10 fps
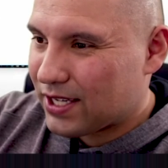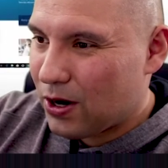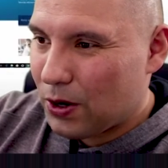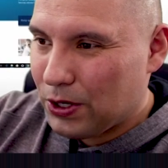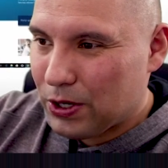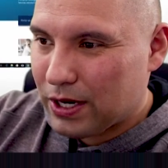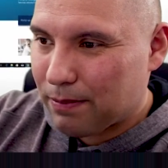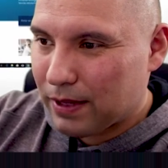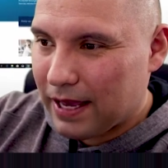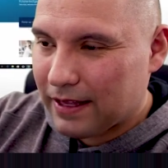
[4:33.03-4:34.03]
So you
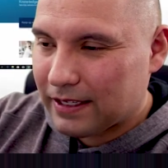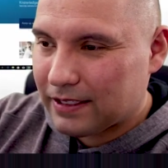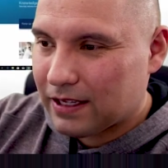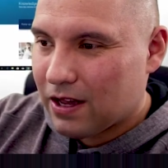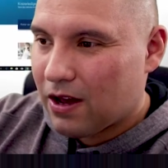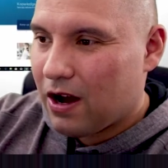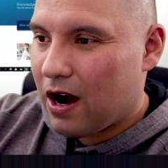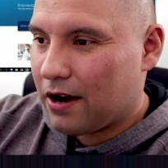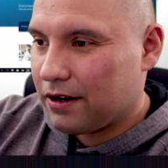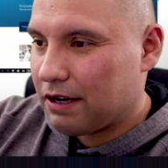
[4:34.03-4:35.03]
could play this
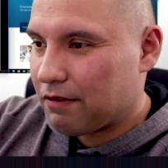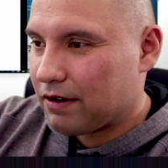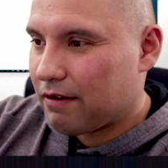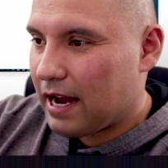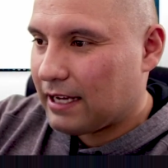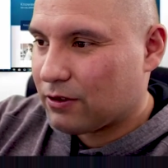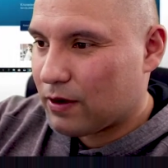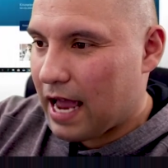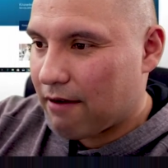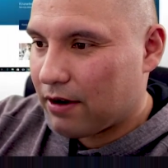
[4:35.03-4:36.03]
on a different device
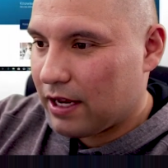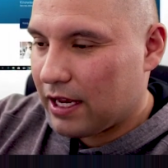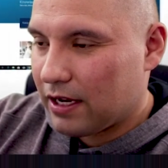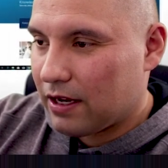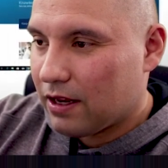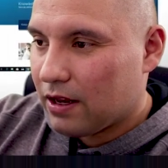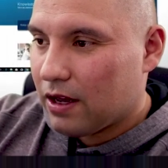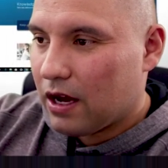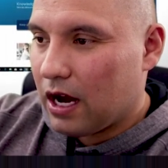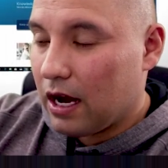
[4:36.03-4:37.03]
or have it in
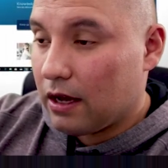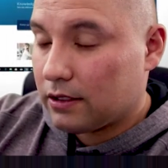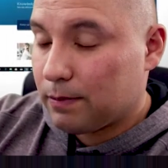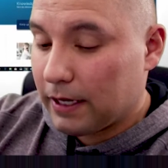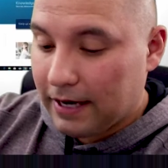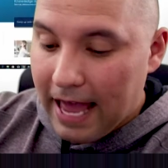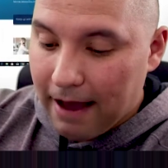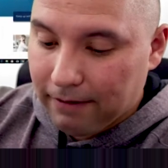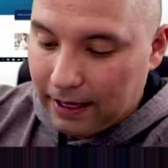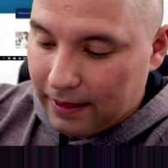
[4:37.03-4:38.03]
split in
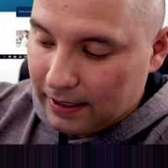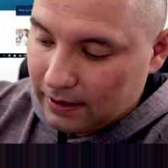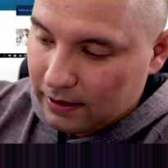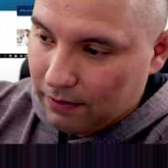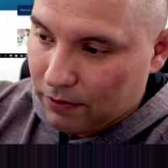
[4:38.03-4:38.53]
half like this